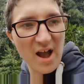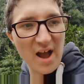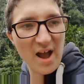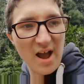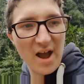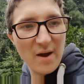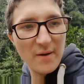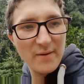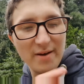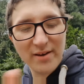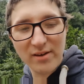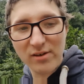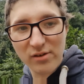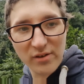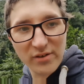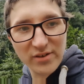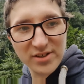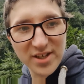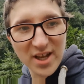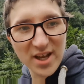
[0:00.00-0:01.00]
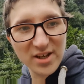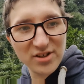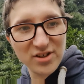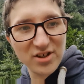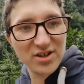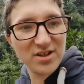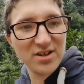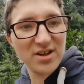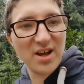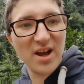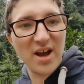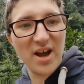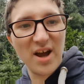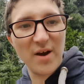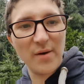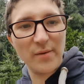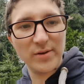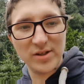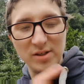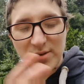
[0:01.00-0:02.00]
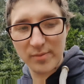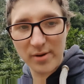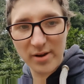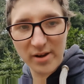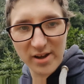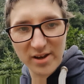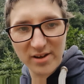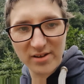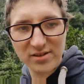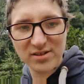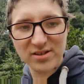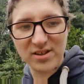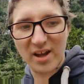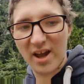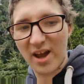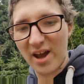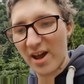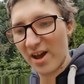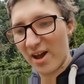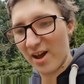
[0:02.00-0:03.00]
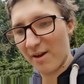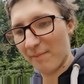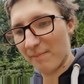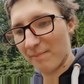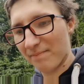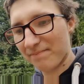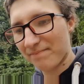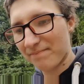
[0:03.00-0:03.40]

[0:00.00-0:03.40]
We had a look at the station, which is brilliant. And